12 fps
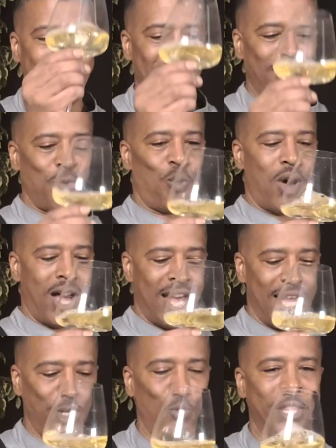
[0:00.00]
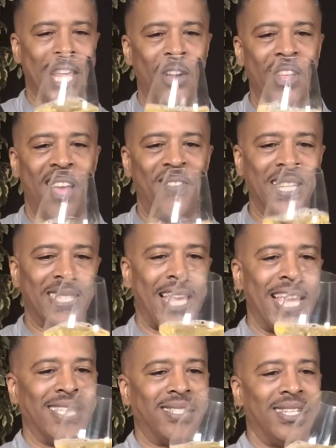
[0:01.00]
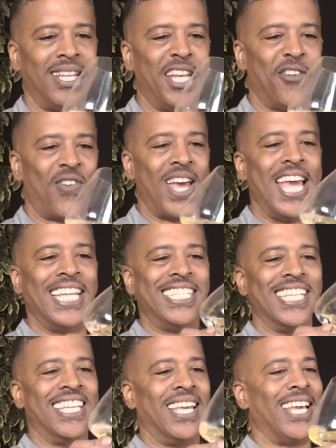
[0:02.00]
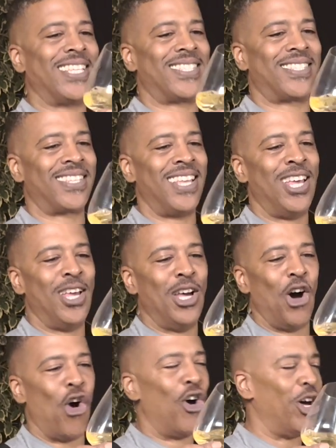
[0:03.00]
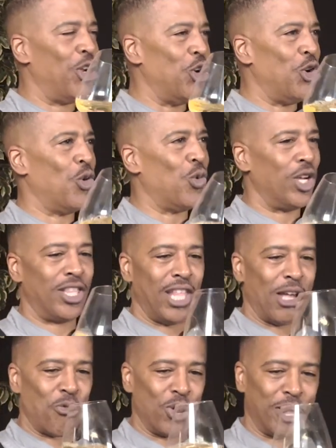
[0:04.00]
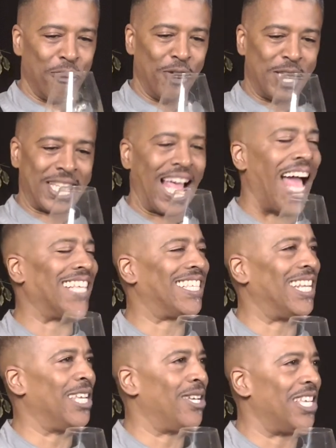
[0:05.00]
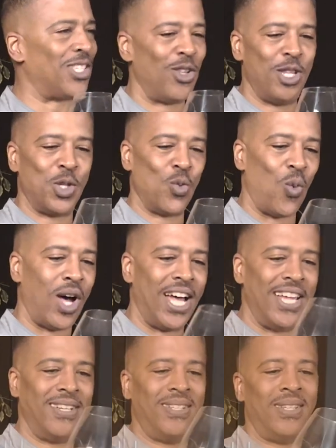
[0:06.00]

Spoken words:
at the wine without having tasted it, if I had to guess on what the viscosity is on this wine,